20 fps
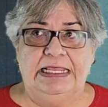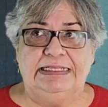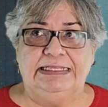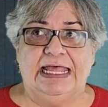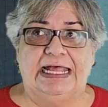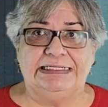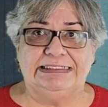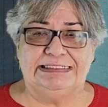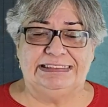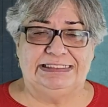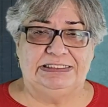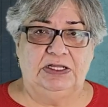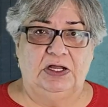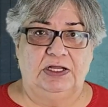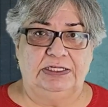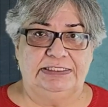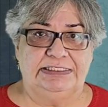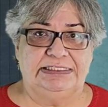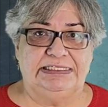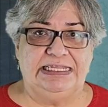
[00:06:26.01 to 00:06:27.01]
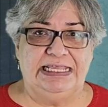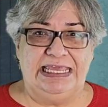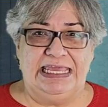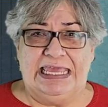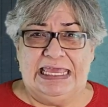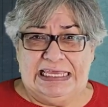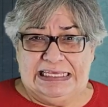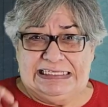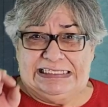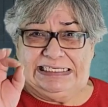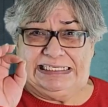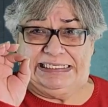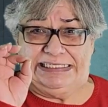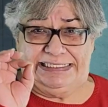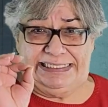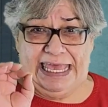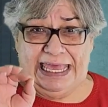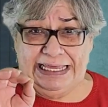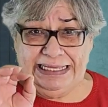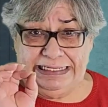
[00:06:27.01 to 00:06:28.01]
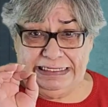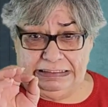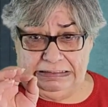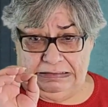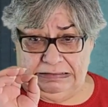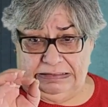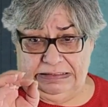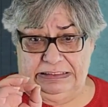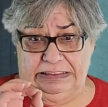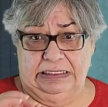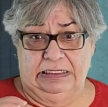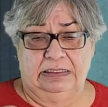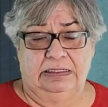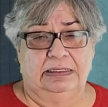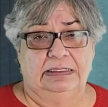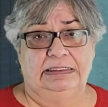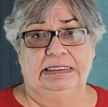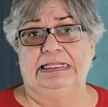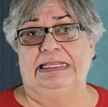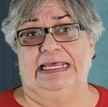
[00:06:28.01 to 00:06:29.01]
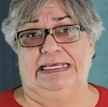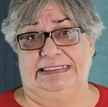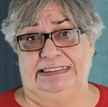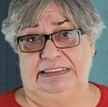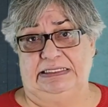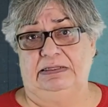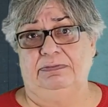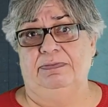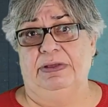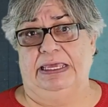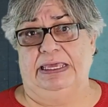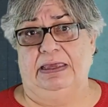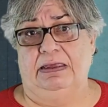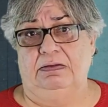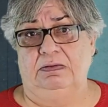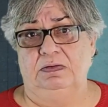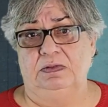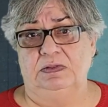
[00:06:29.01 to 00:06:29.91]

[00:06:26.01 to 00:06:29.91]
that starts the second the lesson begins.